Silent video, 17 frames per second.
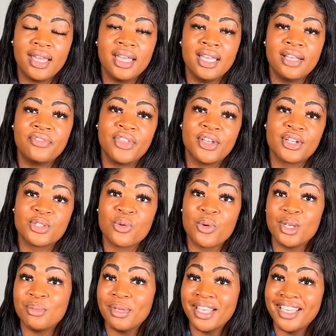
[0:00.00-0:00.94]
If there's
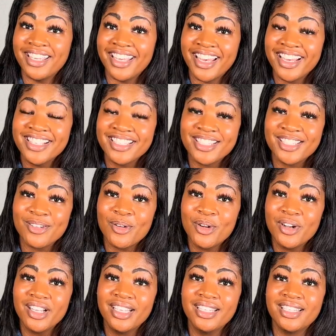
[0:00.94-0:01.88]
going to be a guest
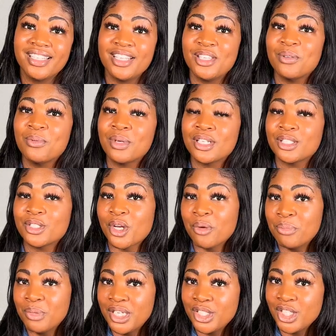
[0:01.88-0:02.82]
on, then you want to
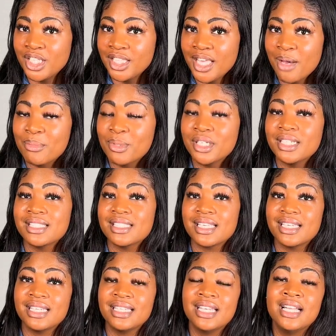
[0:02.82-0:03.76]
start pitching that
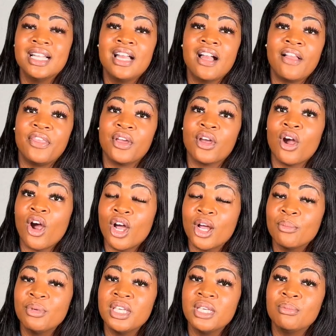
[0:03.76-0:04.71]
person. There
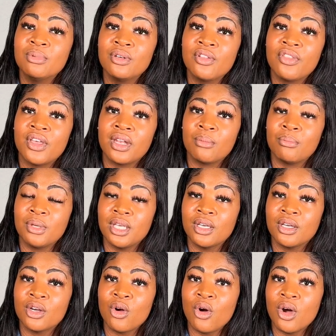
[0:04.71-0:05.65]
are people that
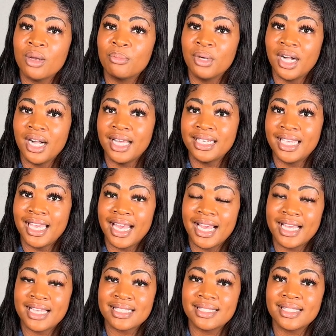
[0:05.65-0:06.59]
appear on
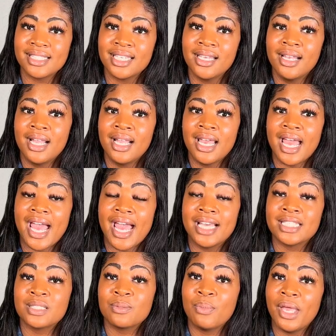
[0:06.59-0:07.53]
podcasts
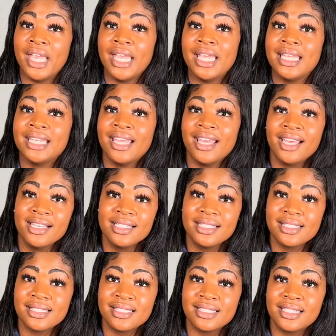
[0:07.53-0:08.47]
as paid
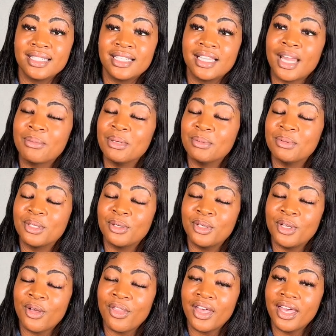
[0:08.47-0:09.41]
guests. A lot of people don't
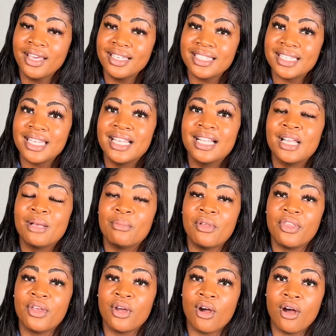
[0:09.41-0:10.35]
know that, but
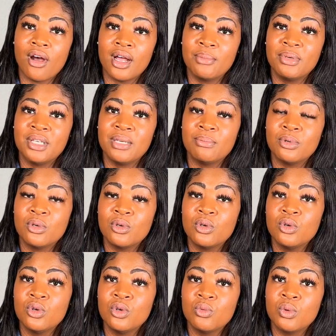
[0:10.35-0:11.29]
there are people
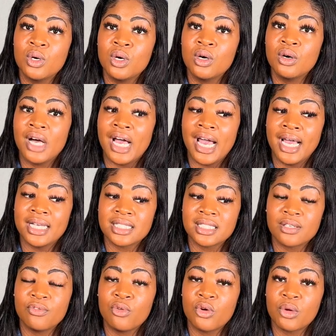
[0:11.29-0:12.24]
who will
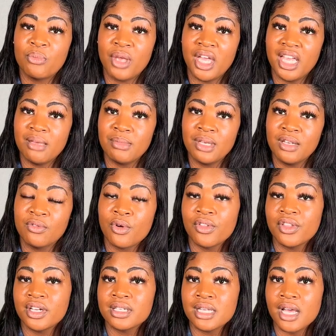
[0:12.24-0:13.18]
ask for payment for
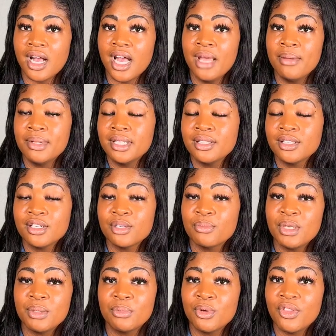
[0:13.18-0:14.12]
their time, and then there are
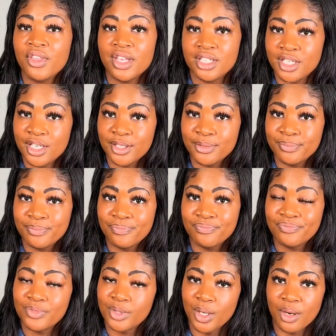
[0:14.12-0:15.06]
people that don't.
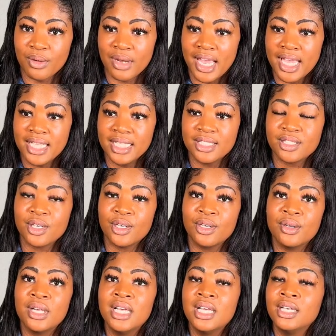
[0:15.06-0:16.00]
All right,
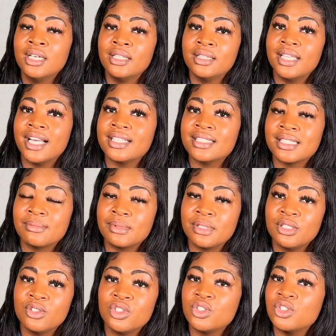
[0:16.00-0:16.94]
so that's something
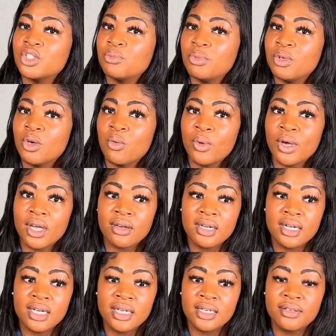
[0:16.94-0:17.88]
you should just be aware
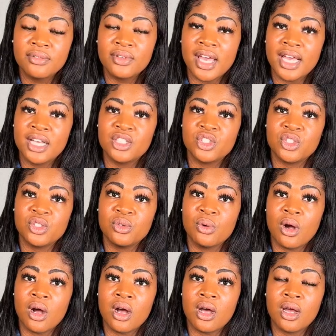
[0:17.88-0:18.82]
of as you
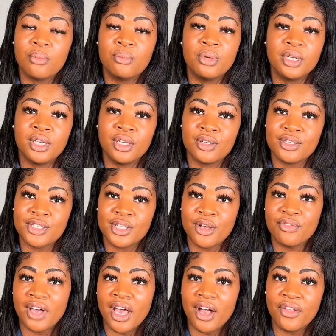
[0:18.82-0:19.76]
are putting
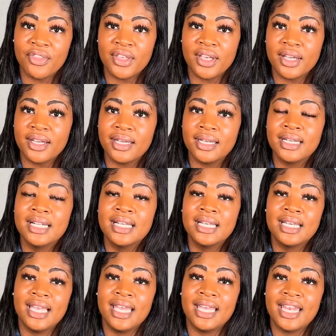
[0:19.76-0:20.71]
yourself out there,
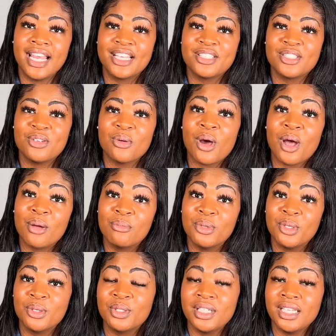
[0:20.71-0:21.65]
and as you are
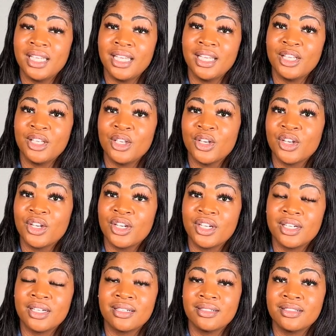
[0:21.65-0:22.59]
building
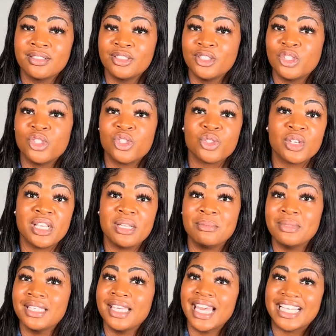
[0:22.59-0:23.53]
your
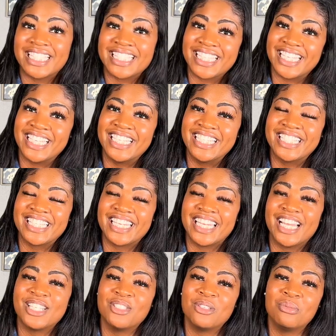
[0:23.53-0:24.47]
dream guest list, and
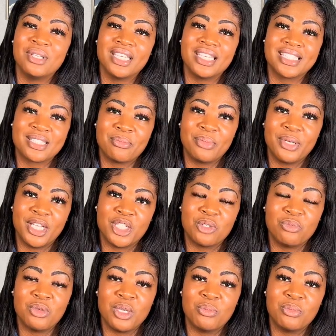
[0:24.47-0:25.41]
as you begin to
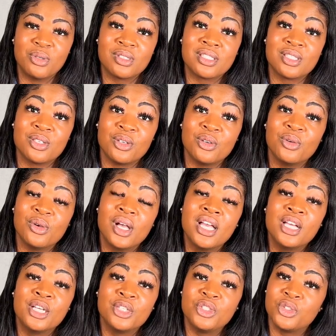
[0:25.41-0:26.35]
pitch people to
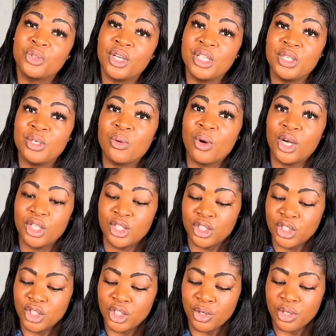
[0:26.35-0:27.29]
join you on your
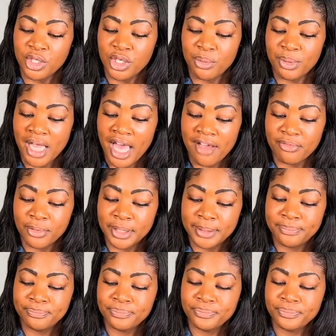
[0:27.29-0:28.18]
show and your platform.